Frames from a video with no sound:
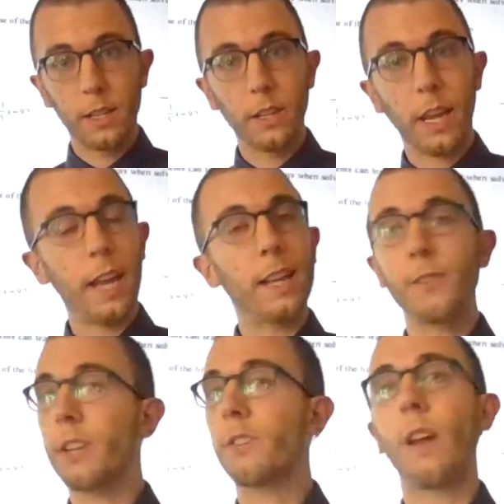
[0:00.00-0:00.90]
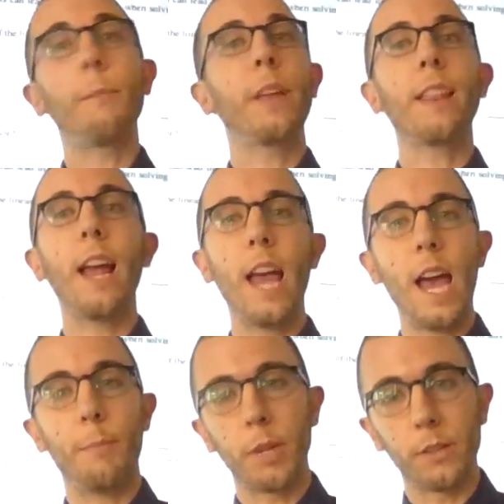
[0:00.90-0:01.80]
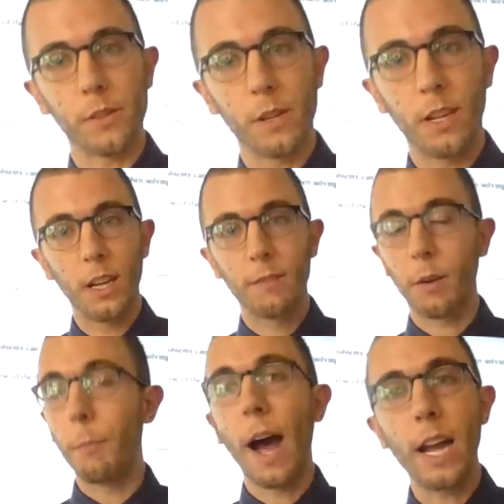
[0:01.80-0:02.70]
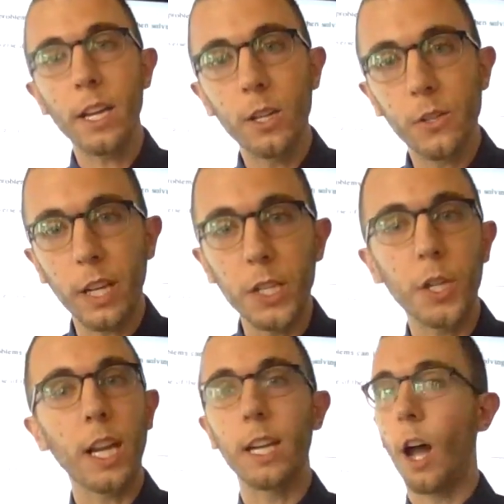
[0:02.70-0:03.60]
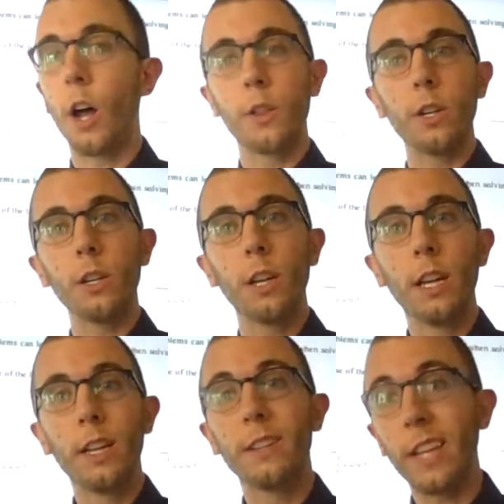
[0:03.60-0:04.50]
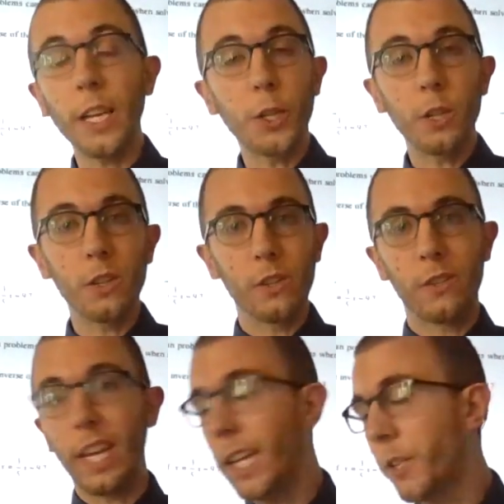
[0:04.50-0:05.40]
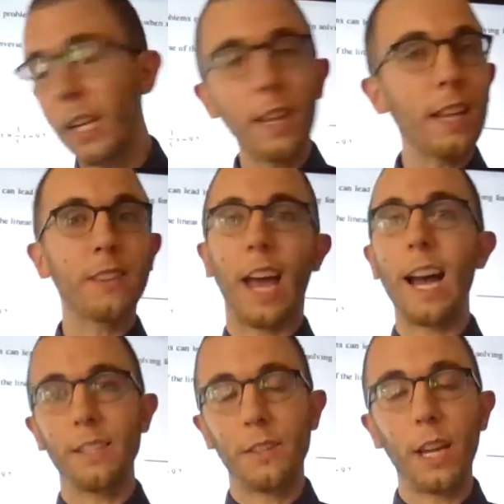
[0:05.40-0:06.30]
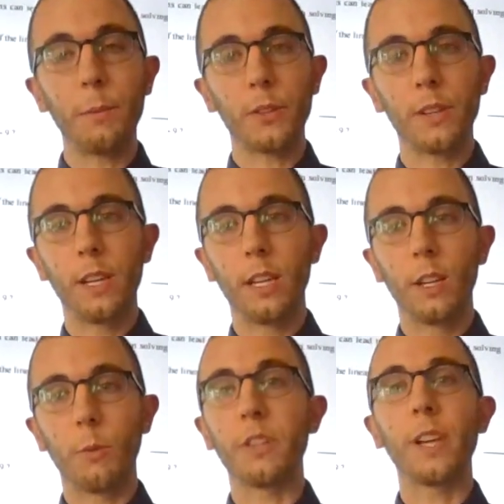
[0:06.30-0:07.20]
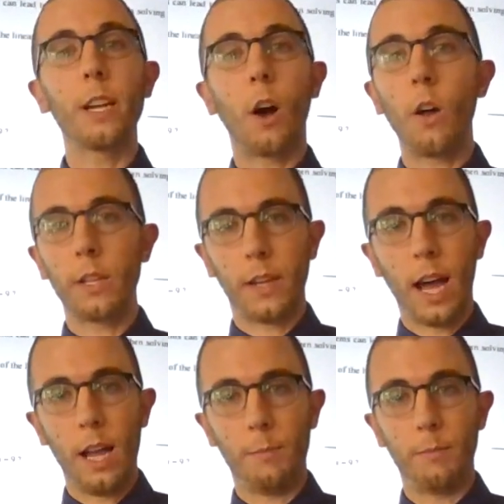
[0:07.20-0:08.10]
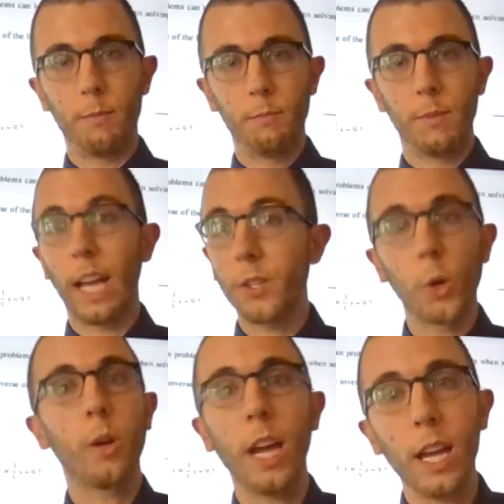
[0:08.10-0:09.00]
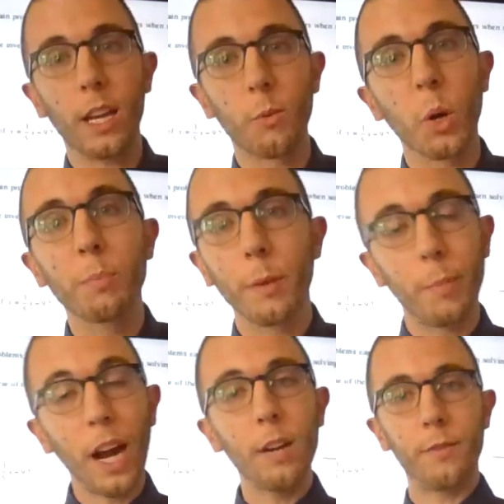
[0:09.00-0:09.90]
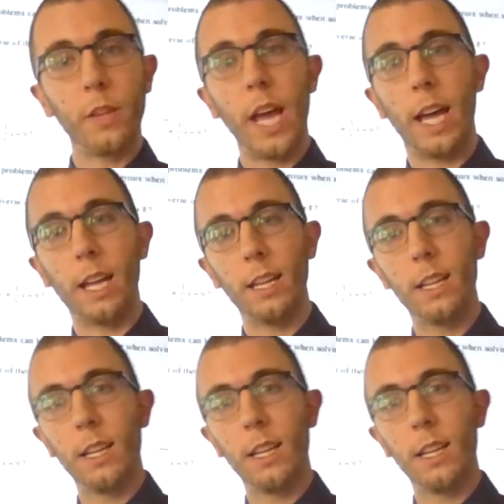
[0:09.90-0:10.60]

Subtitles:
Okay, that's just something that happens. From my years teaching and other teachers teaching these concepts, we see it all the time. And that's okay. We're prepared for that.